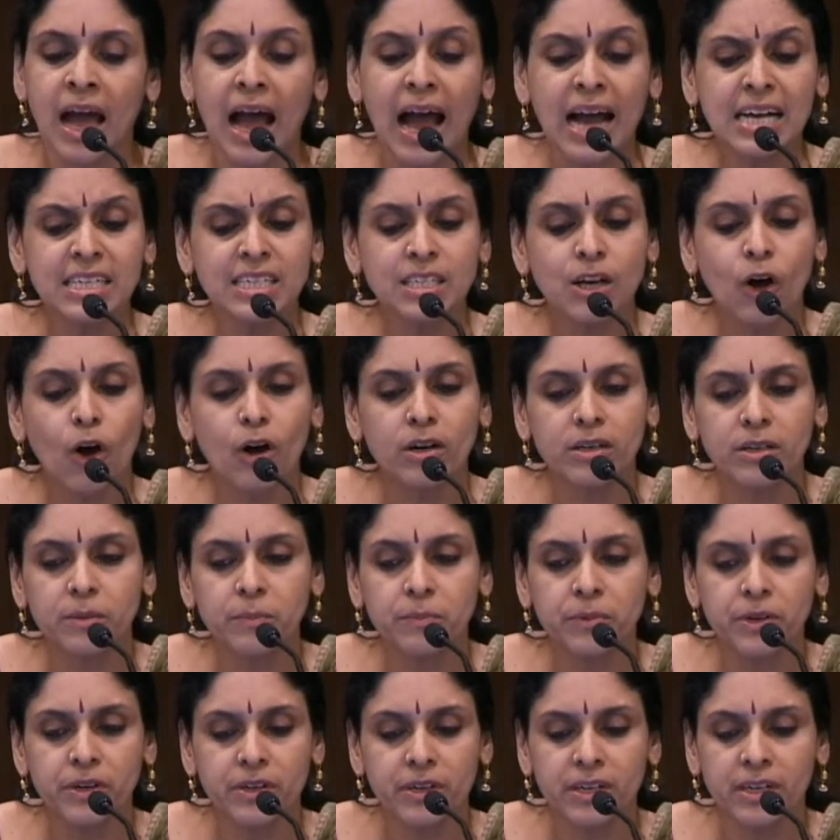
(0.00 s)
As
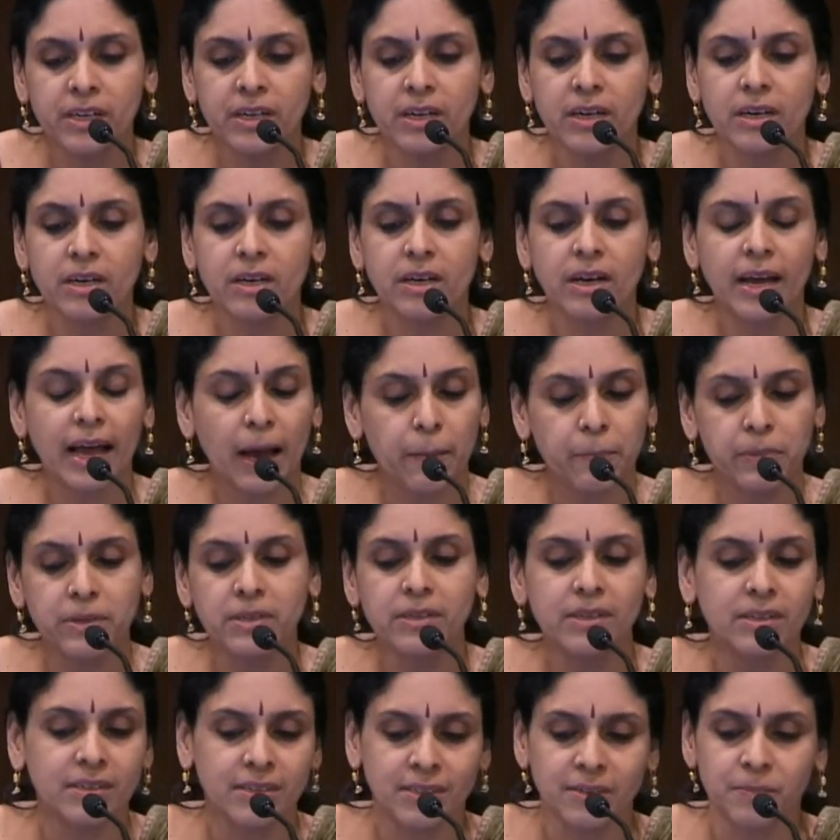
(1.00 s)
contemporary
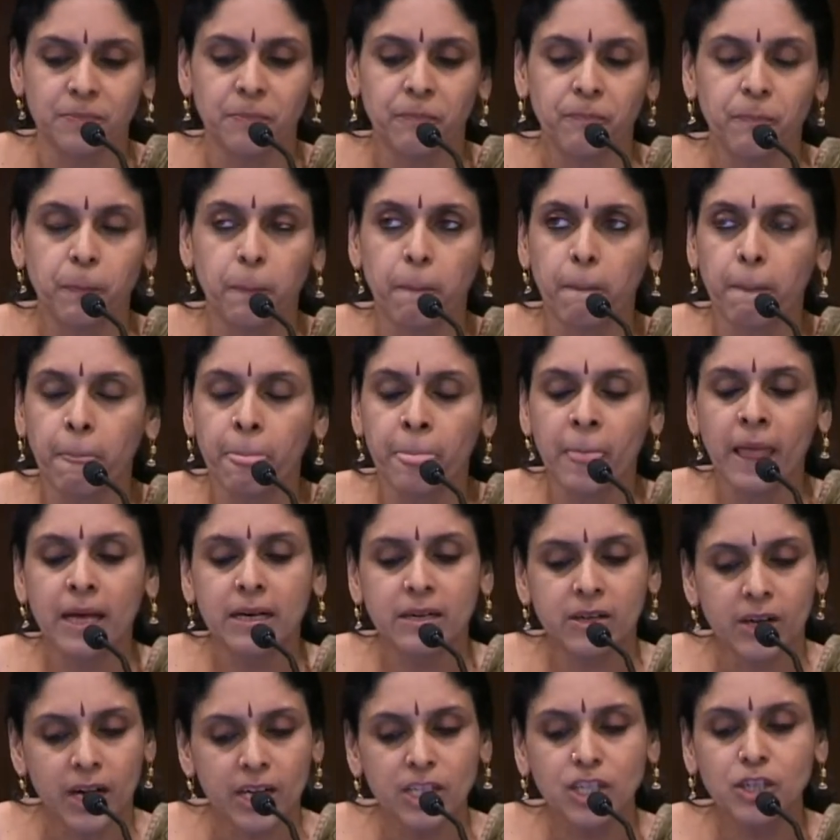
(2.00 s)
capitalism
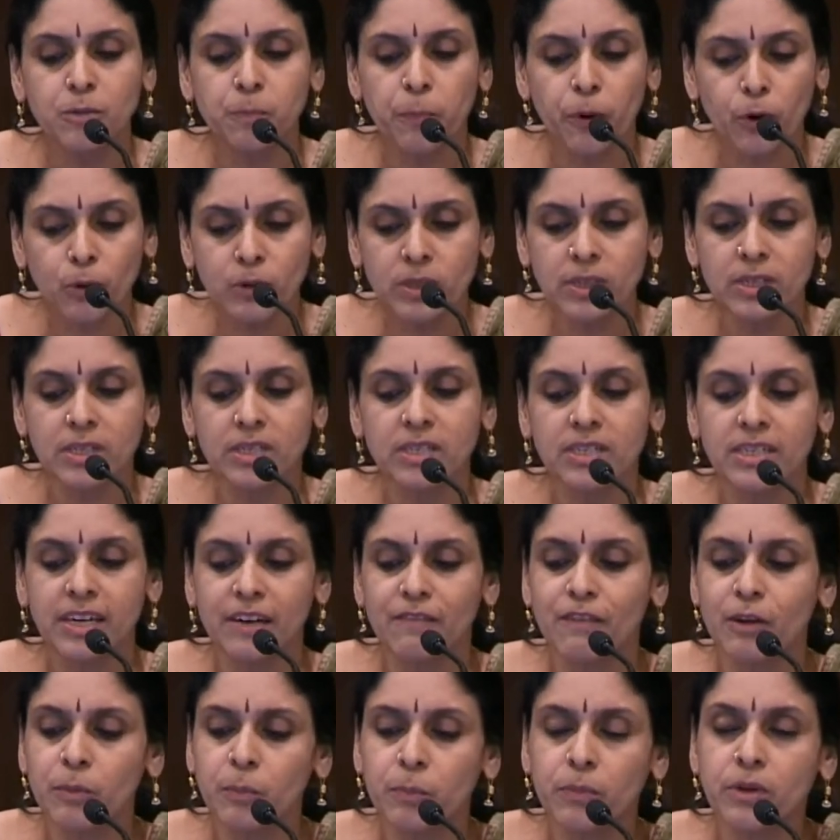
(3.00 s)
transposes
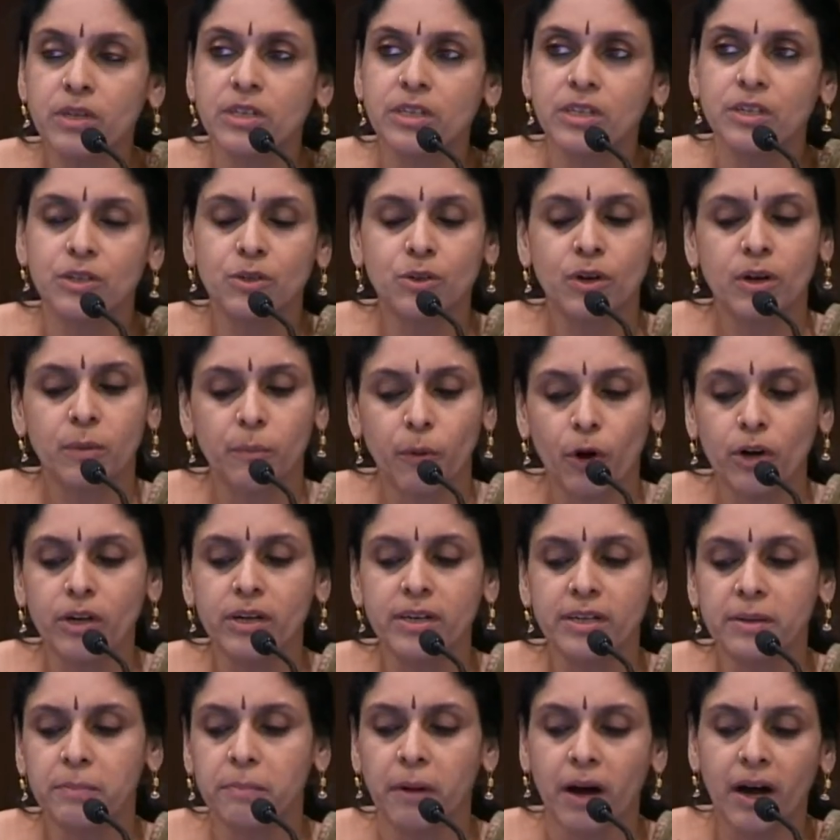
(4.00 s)
development into
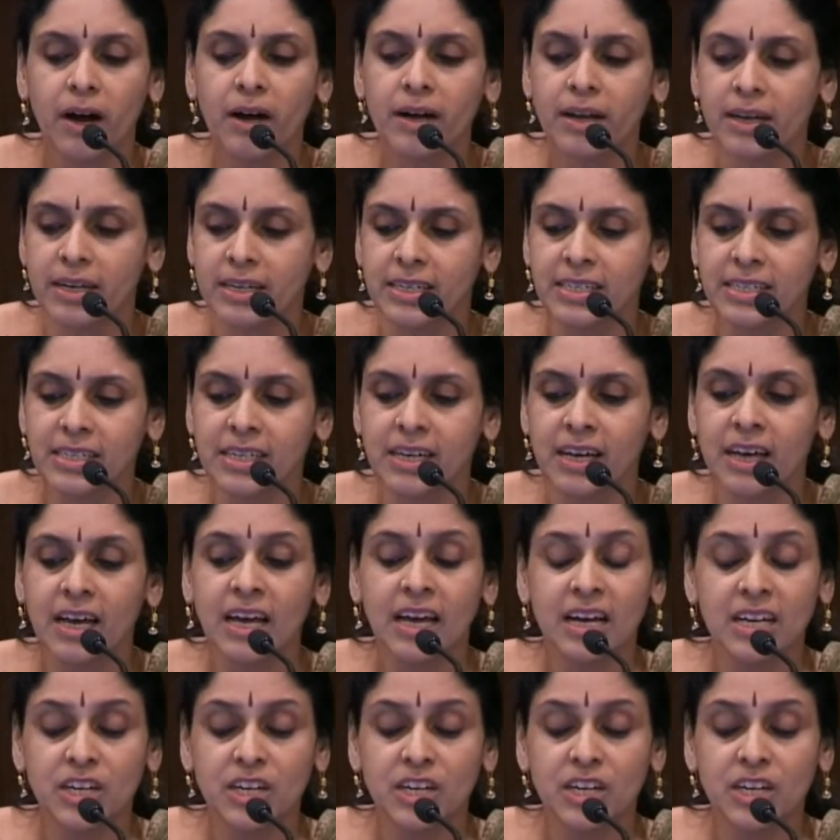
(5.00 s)
commodity markets,